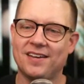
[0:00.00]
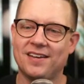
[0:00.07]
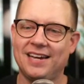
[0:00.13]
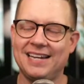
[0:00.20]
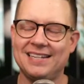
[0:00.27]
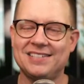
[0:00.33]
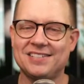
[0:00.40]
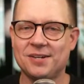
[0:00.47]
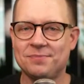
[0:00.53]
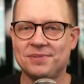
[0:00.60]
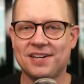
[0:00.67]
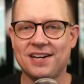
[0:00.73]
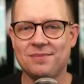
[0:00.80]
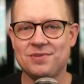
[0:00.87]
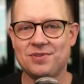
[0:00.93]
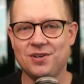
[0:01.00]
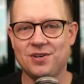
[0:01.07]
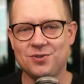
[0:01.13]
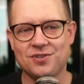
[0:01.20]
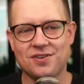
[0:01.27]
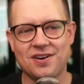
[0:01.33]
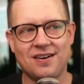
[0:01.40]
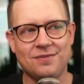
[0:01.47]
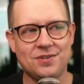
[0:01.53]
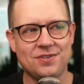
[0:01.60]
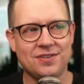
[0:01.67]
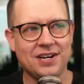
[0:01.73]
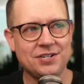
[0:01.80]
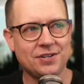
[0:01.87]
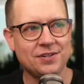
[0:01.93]
And sometimes those
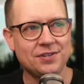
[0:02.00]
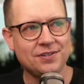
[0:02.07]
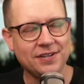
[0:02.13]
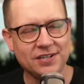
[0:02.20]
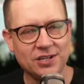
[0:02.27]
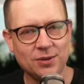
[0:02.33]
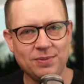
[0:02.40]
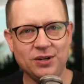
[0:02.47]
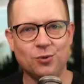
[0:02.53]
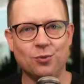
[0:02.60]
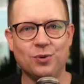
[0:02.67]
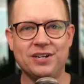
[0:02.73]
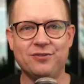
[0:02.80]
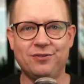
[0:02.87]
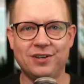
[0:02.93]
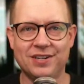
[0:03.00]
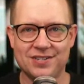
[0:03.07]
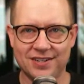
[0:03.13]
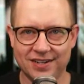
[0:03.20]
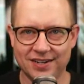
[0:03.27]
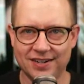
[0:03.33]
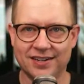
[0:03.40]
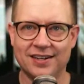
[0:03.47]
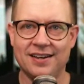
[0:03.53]
conversations need to be revisited.